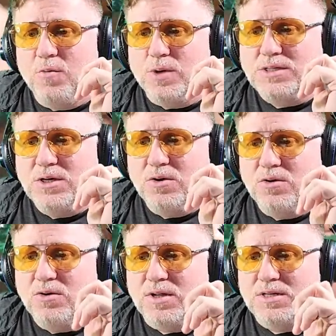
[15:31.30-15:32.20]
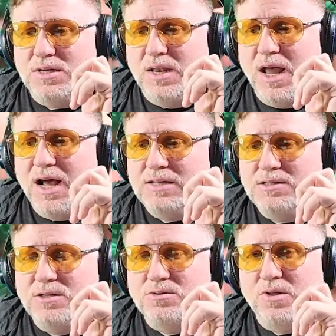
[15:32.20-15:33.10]
material that's not
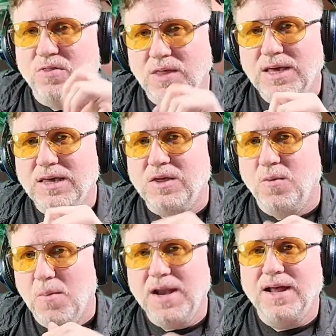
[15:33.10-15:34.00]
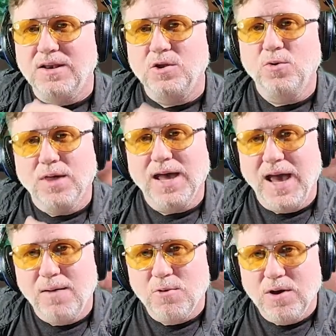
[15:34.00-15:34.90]
so thick, you may not do the
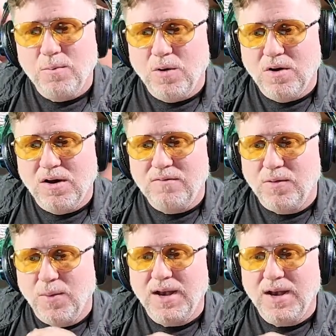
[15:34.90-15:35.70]
hammering part of it. You may